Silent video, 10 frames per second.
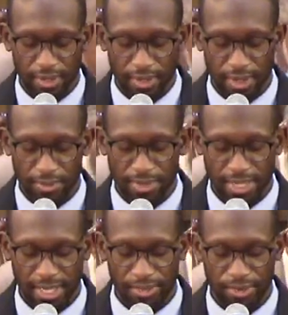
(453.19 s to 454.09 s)
come
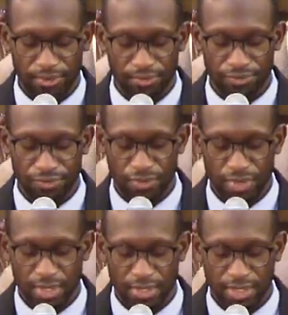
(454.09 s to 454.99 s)
together
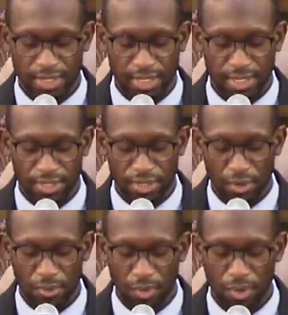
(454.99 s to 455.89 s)
just to get to
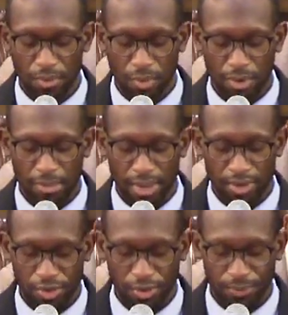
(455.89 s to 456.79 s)
know more and more
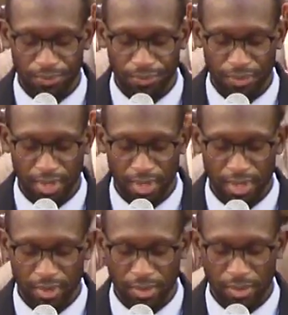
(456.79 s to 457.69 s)
about you.
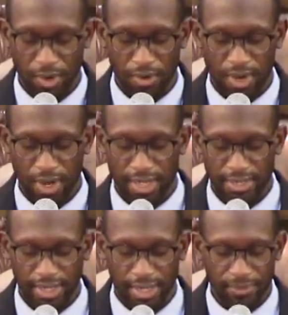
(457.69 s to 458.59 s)
We pray, O
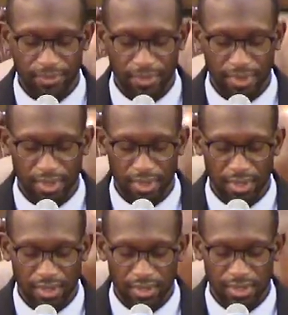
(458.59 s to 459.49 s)
God, that
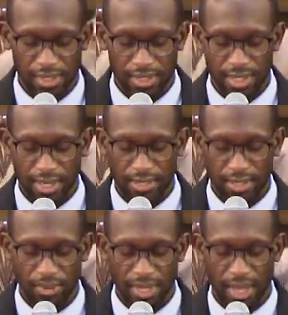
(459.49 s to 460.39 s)
the insights
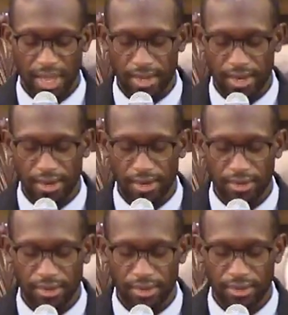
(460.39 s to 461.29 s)
that we gain
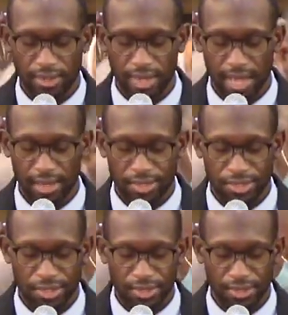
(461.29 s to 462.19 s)
here, the
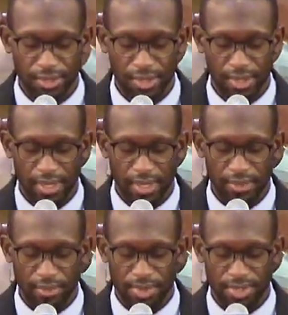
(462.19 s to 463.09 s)
knowledge,
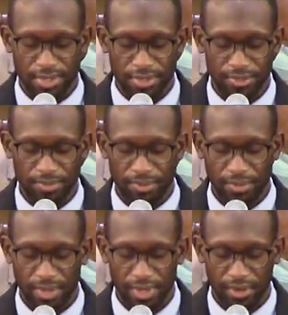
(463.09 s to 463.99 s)
the wisdom,
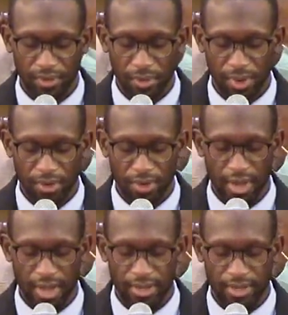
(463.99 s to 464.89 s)
we pray, O
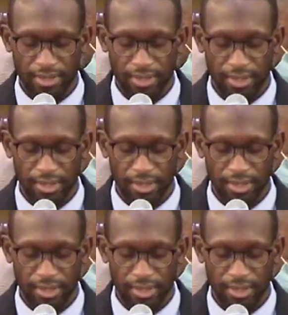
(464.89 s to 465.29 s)
God, it